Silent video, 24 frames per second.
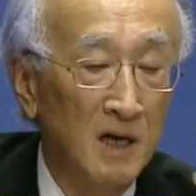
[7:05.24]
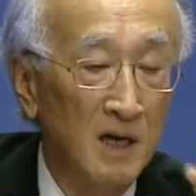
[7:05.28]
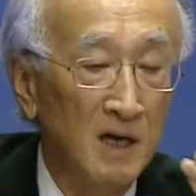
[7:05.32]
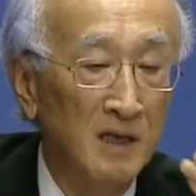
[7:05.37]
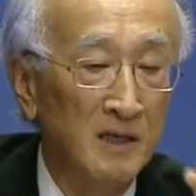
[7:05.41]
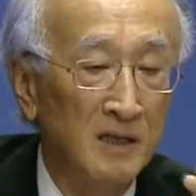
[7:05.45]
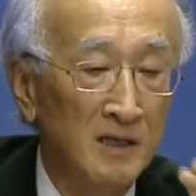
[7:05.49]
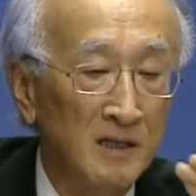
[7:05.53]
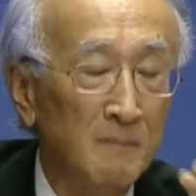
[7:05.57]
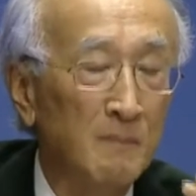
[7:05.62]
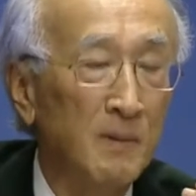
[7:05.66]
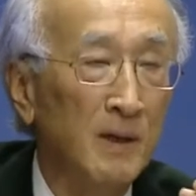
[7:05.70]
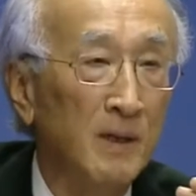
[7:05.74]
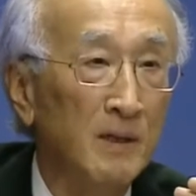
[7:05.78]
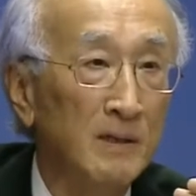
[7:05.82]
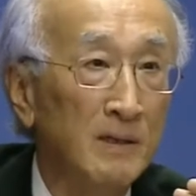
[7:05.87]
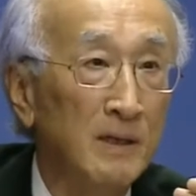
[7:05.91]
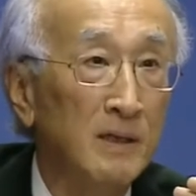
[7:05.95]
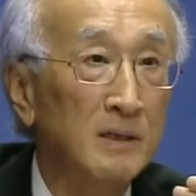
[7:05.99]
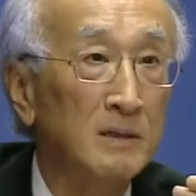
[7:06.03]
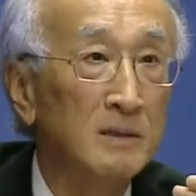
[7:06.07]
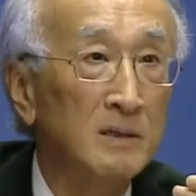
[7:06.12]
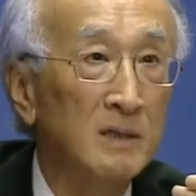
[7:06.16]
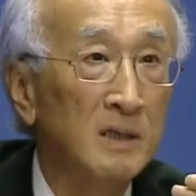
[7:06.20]
uh,
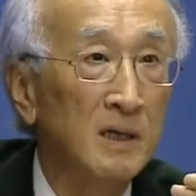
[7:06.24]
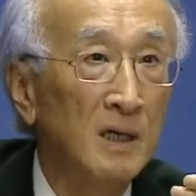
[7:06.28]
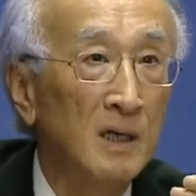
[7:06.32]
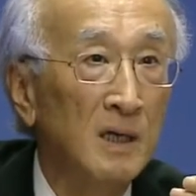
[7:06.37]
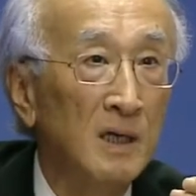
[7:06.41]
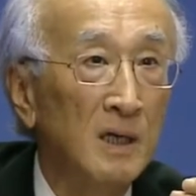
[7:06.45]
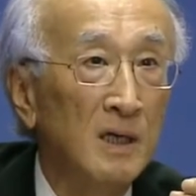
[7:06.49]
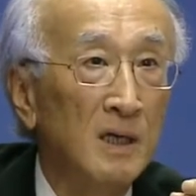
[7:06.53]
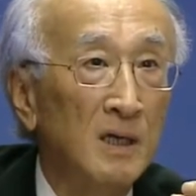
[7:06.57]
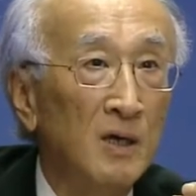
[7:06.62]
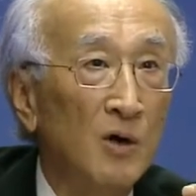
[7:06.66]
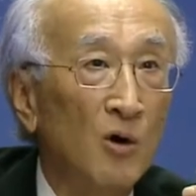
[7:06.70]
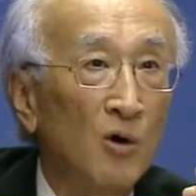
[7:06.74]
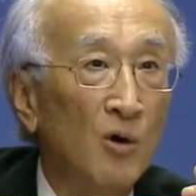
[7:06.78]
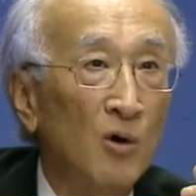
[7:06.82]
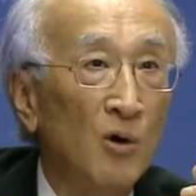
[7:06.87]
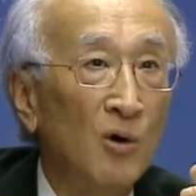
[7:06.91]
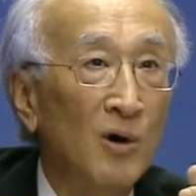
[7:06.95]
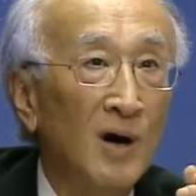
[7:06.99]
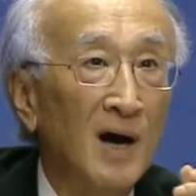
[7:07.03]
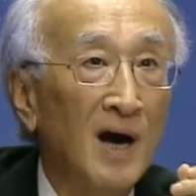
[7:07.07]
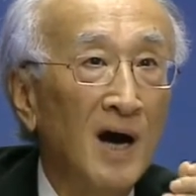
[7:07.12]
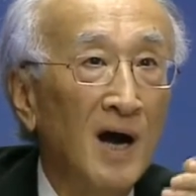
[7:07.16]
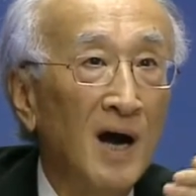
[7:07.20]
independence?
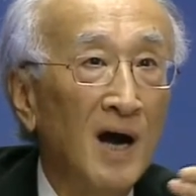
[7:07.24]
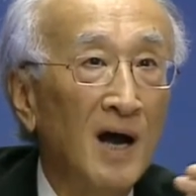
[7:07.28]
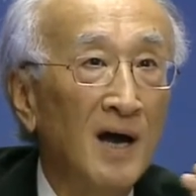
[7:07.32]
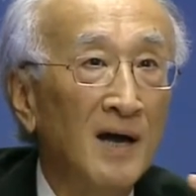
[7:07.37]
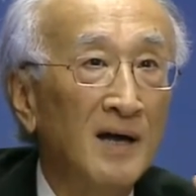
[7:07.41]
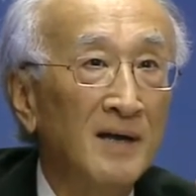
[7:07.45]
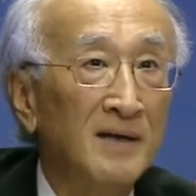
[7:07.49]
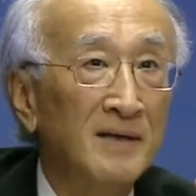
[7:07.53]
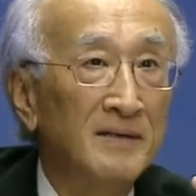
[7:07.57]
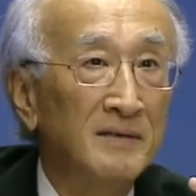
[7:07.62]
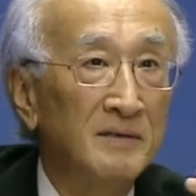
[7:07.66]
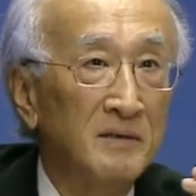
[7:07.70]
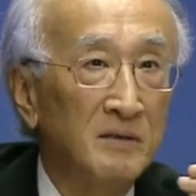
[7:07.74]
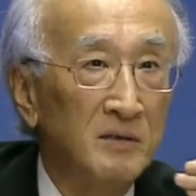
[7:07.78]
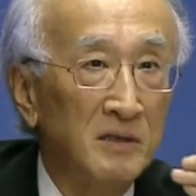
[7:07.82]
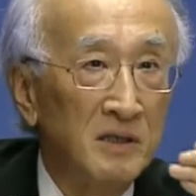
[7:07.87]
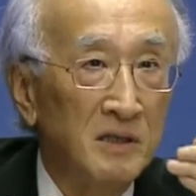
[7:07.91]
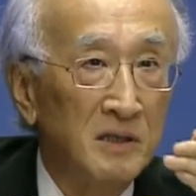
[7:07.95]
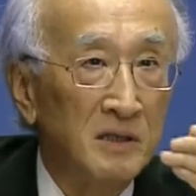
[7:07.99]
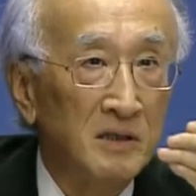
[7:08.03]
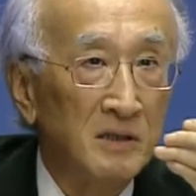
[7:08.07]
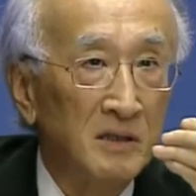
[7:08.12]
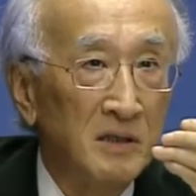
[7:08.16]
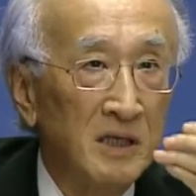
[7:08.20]
Or
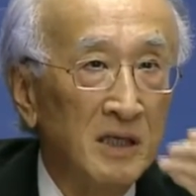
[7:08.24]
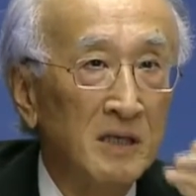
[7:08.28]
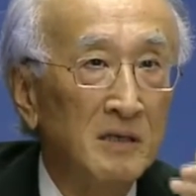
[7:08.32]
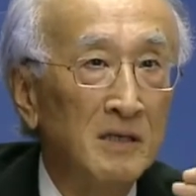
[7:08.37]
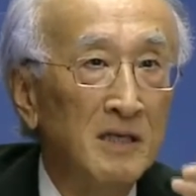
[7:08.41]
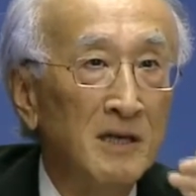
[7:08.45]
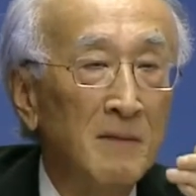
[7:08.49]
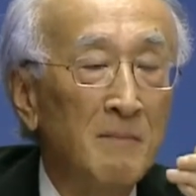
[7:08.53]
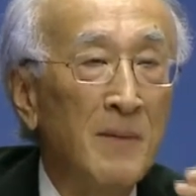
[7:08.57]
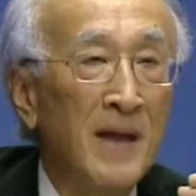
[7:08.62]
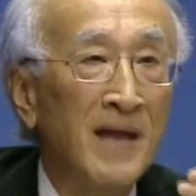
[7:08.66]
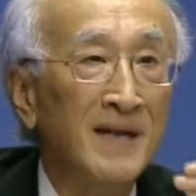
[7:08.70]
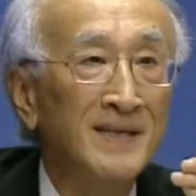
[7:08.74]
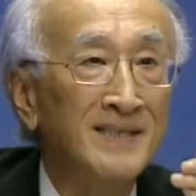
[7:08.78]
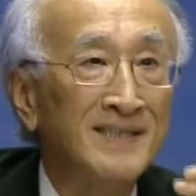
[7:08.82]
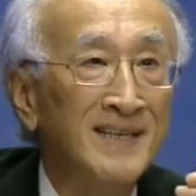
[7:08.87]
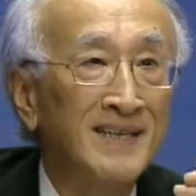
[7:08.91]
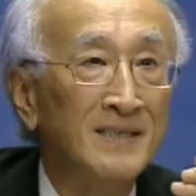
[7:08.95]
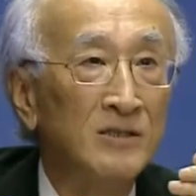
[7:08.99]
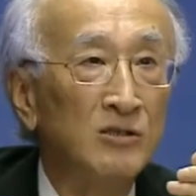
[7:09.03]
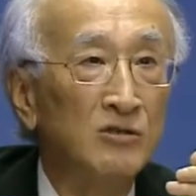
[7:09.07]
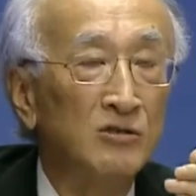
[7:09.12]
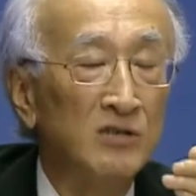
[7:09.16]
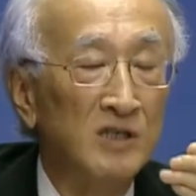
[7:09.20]

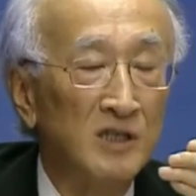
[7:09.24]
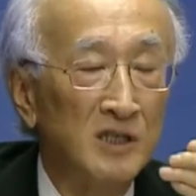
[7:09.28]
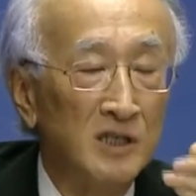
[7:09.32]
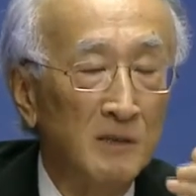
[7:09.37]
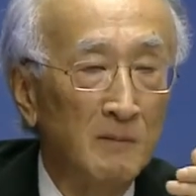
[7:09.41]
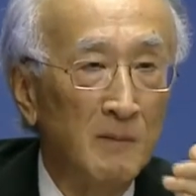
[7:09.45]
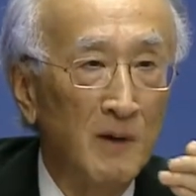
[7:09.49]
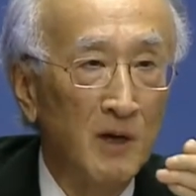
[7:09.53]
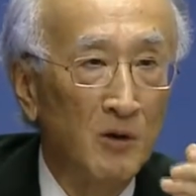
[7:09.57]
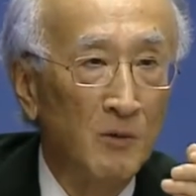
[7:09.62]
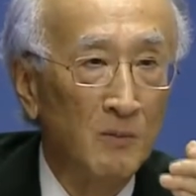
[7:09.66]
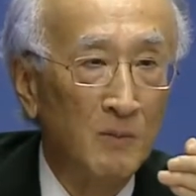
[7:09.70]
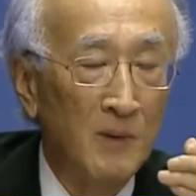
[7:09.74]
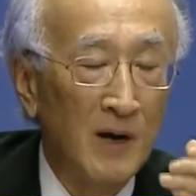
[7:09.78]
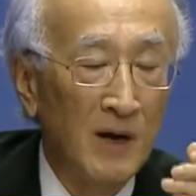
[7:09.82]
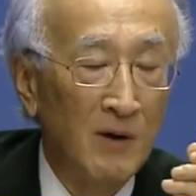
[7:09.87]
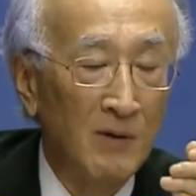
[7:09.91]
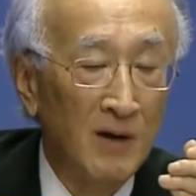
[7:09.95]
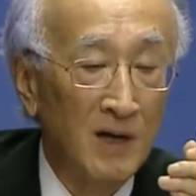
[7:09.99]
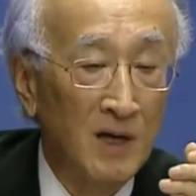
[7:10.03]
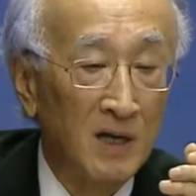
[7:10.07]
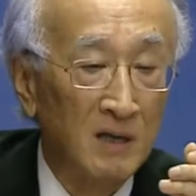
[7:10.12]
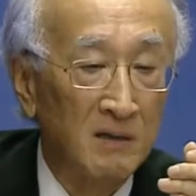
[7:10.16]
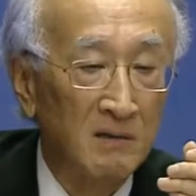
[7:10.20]
independently develop
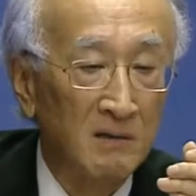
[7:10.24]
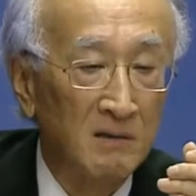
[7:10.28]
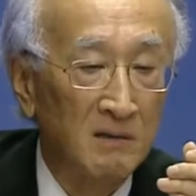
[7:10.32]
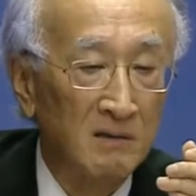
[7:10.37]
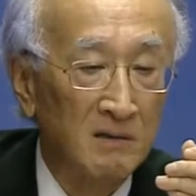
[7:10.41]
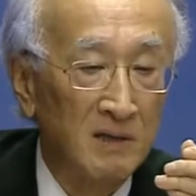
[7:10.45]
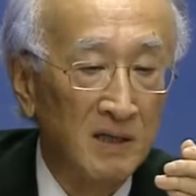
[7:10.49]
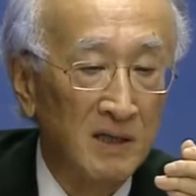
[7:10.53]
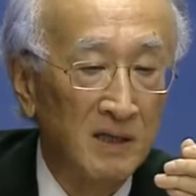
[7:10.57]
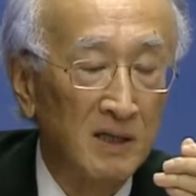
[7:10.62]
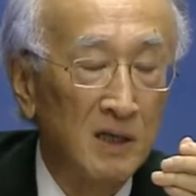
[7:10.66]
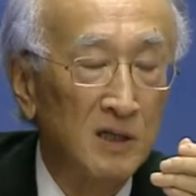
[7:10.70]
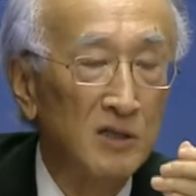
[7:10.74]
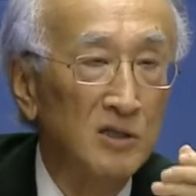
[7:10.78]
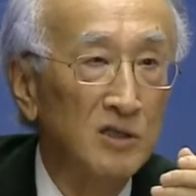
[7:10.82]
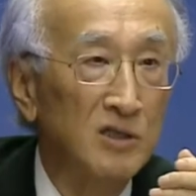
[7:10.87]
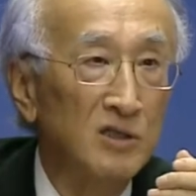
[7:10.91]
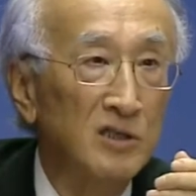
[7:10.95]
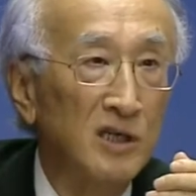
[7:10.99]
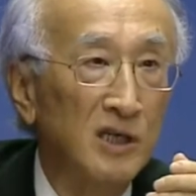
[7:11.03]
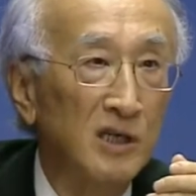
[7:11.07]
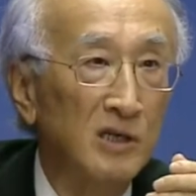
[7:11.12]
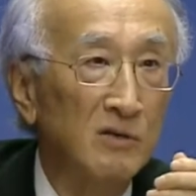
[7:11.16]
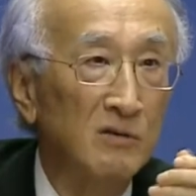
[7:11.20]
our energy
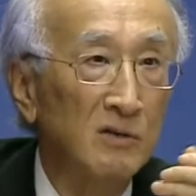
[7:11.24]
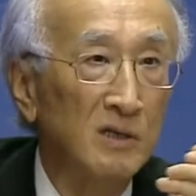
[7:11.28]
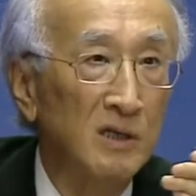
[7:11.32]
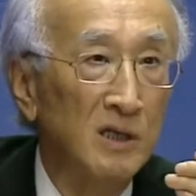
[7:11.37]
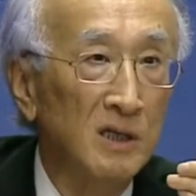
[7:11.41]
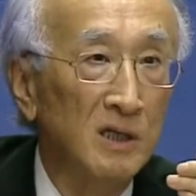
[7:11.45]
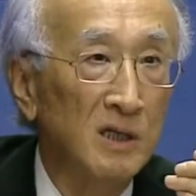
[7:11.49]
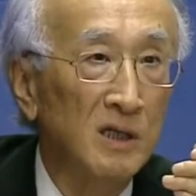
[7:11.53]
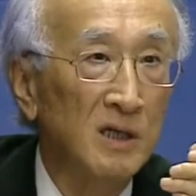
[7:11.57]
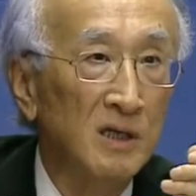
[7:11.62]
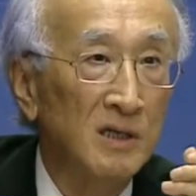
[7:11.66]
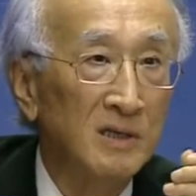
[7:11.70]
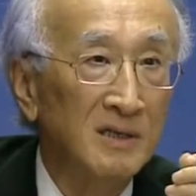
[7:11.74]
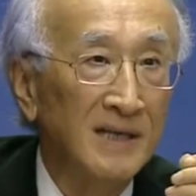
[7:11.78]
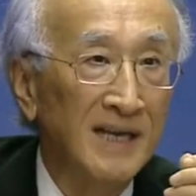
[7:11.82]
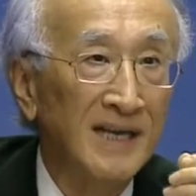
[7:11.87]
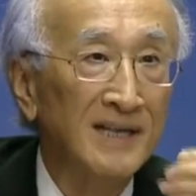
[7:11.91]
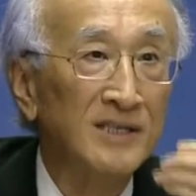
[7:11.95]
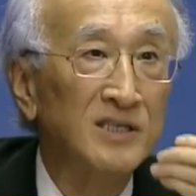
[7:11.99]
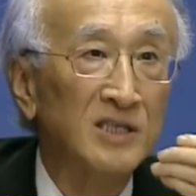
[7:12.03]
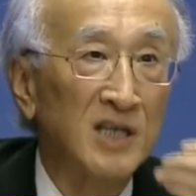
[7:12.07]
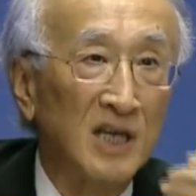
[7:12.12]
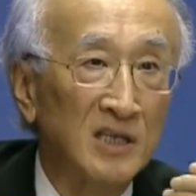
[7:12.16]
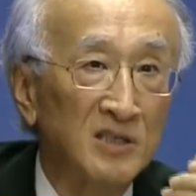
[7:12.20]
security
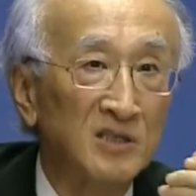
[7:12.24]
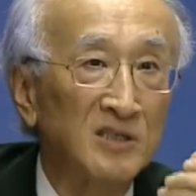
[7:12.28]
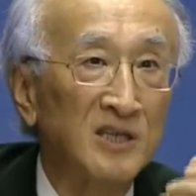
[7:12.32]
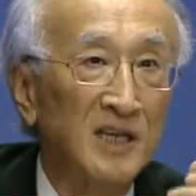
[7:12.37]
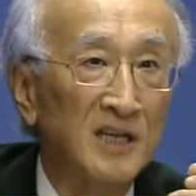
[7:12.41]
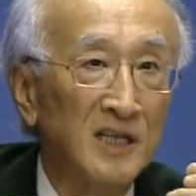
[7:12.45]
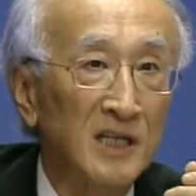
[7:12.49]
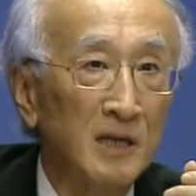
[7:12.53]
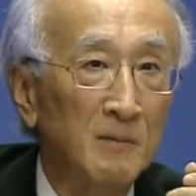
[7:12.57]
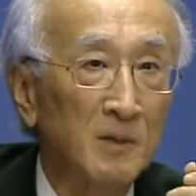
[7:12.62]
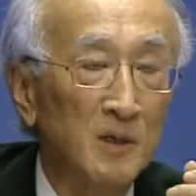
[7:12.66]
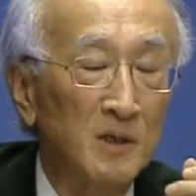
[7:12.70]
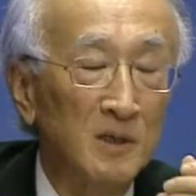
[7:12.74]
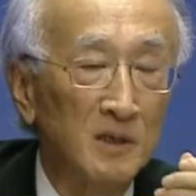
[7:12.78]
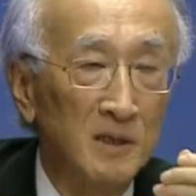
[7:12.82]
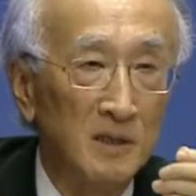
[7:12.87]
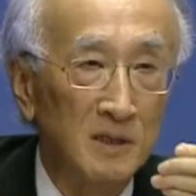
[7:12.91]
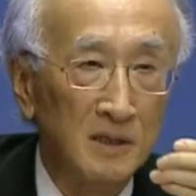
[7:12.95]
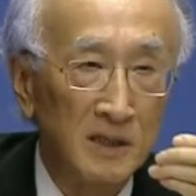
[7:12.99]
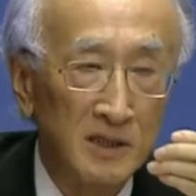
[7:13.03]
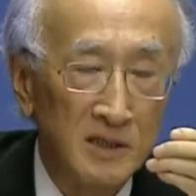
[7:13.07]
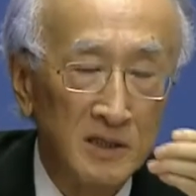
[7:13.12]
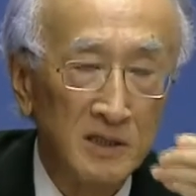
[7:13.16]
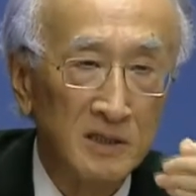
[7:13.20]
and
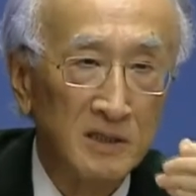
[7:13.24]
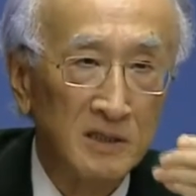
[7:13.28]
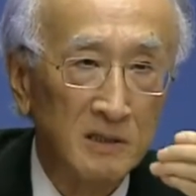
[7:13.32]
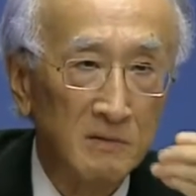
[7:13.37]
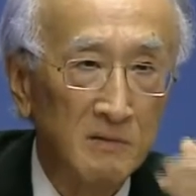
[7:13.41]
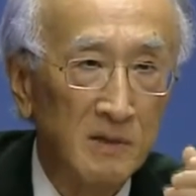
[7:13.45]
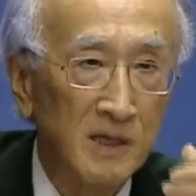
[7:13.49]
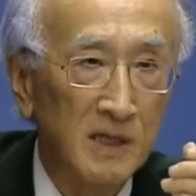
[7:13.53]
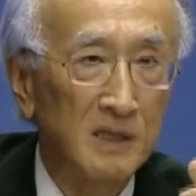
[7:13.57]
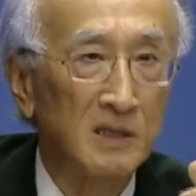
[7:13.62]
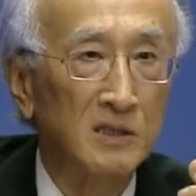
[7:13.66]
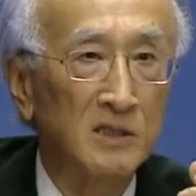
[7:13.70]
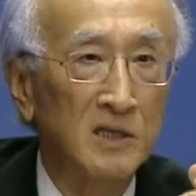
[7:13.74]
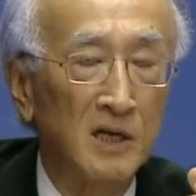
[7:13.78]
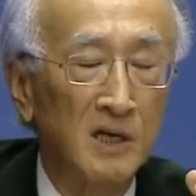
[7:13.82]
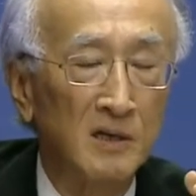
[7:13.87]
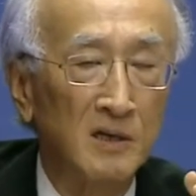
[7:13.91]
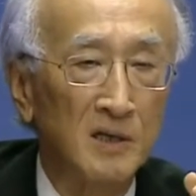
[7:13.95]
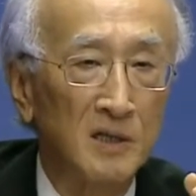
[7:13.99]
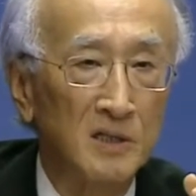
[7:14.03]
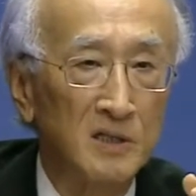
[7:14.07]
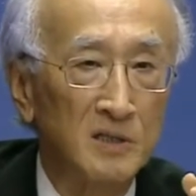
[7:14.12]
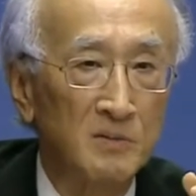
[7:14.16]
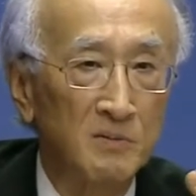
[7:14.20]
sustainability? This is a really
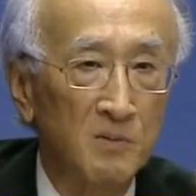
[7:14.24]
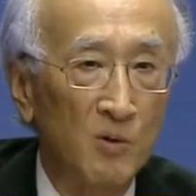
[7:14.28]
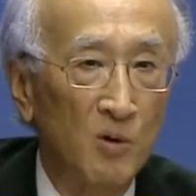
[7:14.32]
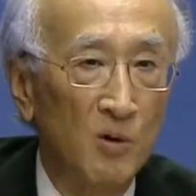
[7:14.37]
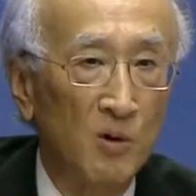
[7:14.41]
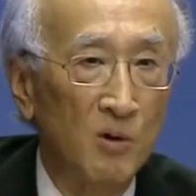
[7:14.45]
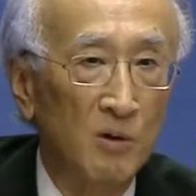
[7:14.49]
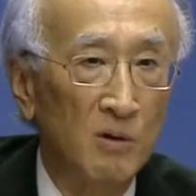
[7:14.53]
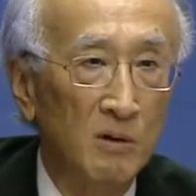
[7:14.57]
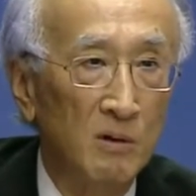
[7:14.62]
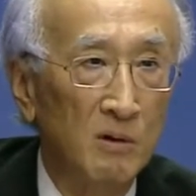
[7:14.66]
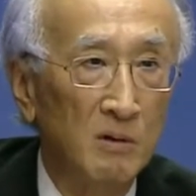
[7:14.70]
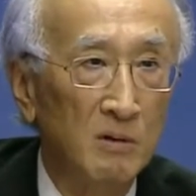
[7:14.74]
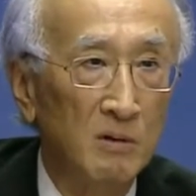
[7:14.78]
challenge for